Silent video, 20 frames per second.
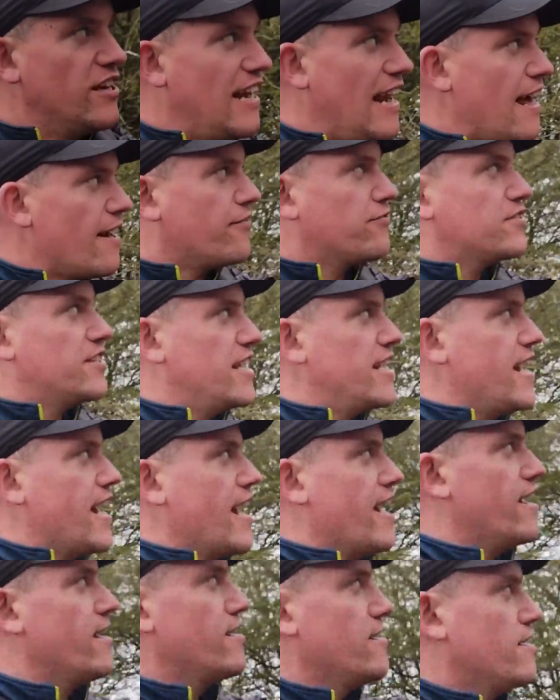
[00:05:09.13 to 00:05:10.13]
your left
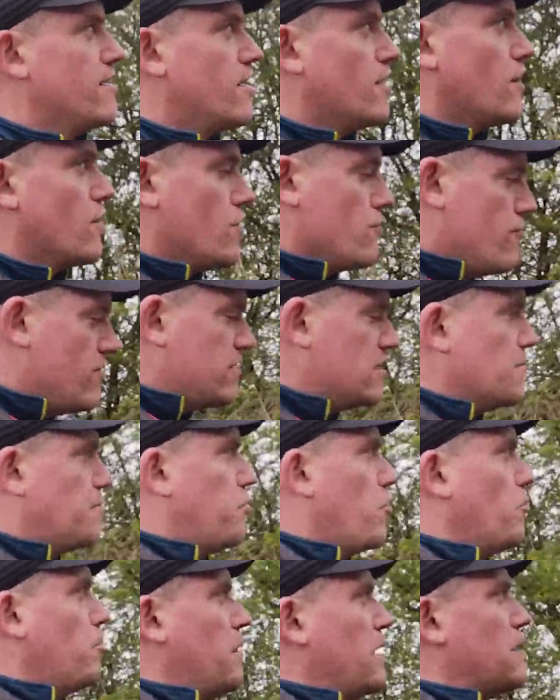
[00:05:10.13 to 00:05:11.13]
here, there is a
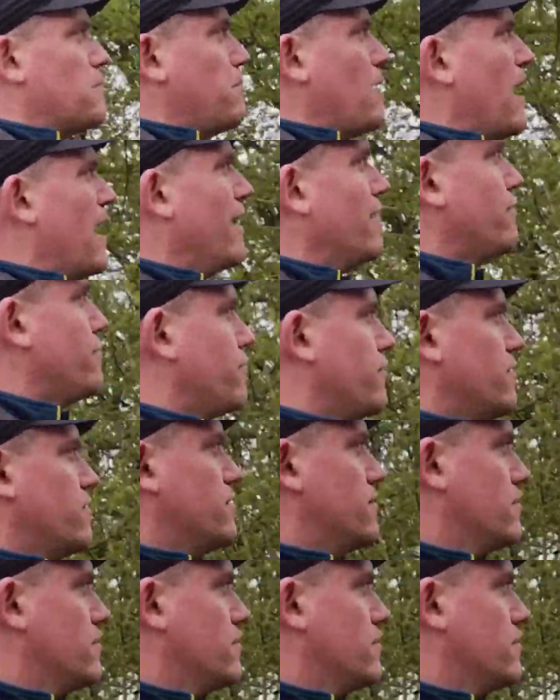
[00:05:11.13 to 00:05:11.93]
public path,